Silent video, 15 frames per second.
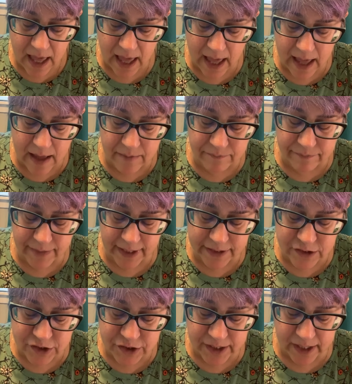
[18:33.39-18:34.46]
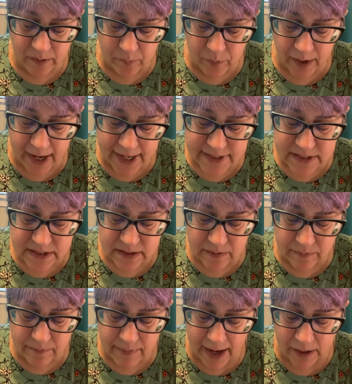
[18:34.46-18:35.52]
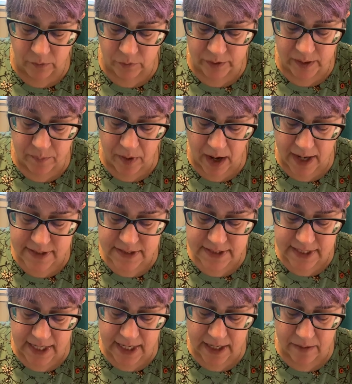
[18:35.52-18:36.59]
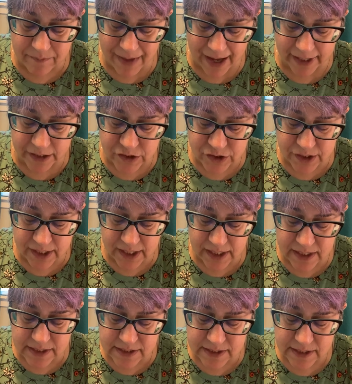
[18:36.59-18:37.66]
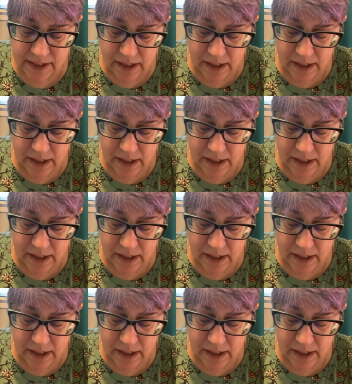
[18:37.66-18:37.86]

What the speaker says: It's chicken breast, macaroni pasta, mac and cheese,